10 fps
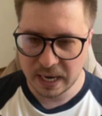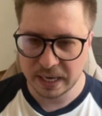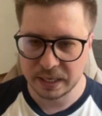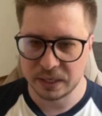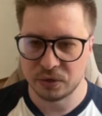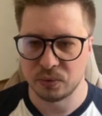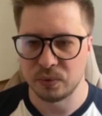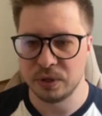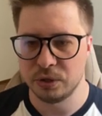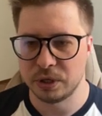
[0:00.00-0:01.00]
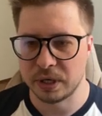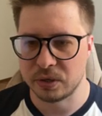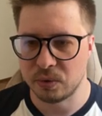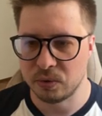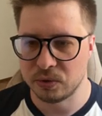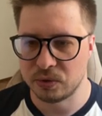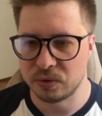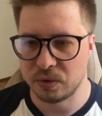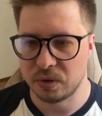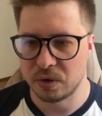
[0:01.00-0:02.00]
I need to inject
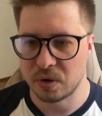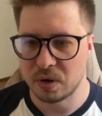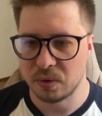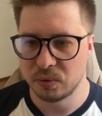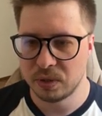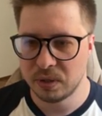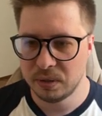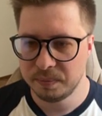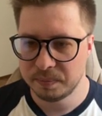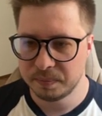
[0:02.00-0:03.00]
also a router.